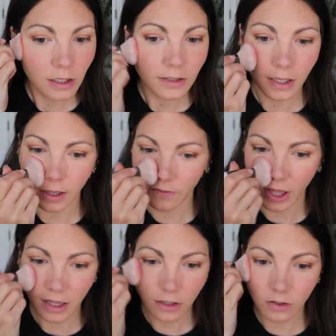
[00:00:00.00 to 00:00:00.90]
I love
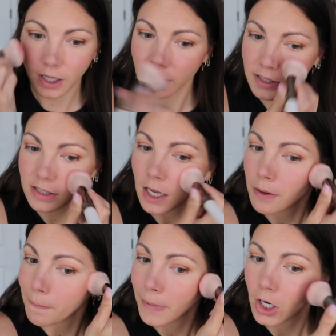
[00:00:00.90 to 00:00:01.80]
that little like
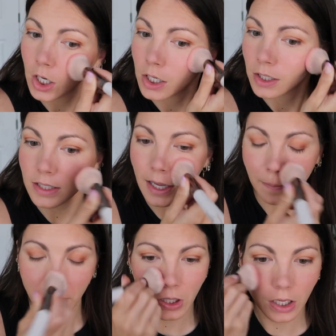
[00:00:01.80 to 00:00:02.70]
sunburn
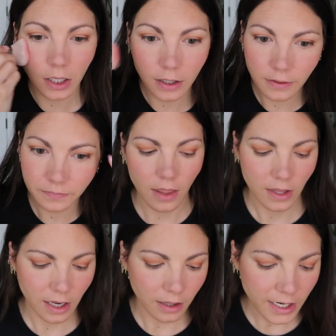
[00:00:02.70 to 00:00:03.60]
type look. And
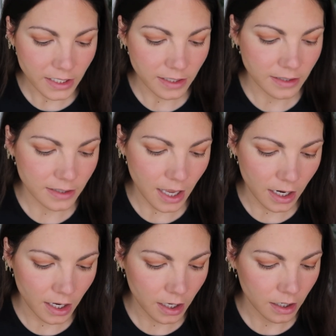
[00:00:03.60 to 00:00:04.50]
then I like to set
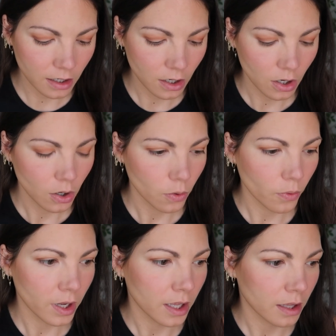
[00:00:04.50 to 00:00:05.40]
it
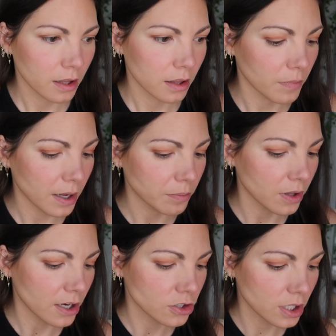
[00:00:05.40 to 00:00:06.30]
with my
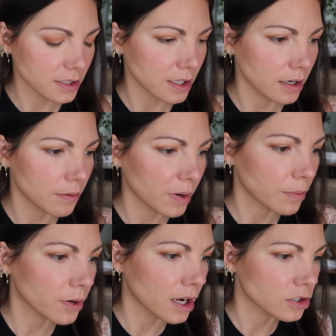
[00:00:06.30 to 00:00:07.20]
blush that's in my
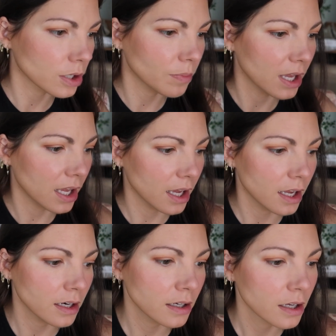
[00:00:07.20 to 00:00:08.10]
project
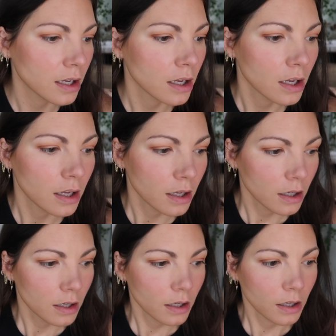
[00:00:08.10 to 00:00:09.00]
pan,
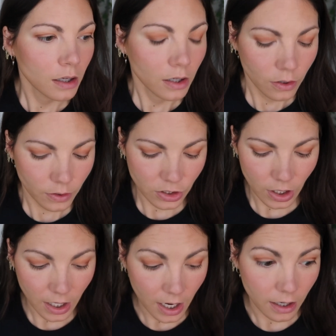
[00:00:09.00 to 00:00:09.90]
which
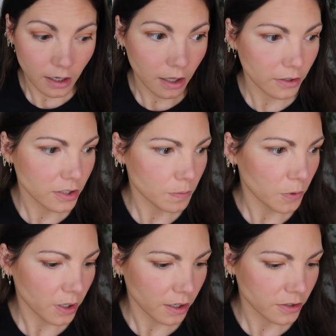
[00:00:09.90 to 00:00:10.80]
again, another
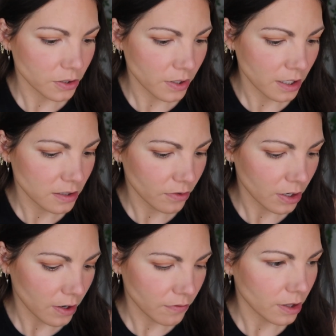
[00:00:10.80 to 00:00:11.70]
spoiler. Doing this
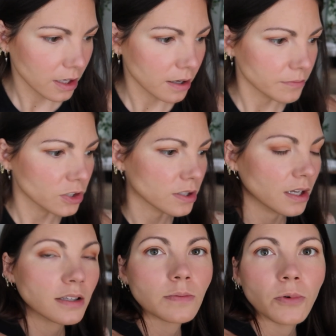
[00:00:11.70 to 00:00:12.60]
video, I feel like I'm just
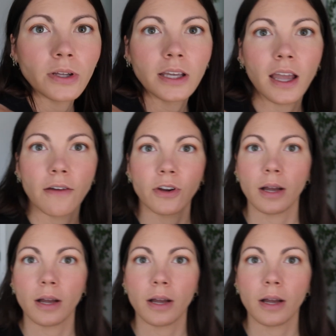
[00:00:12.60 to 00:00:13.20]
like spoiling every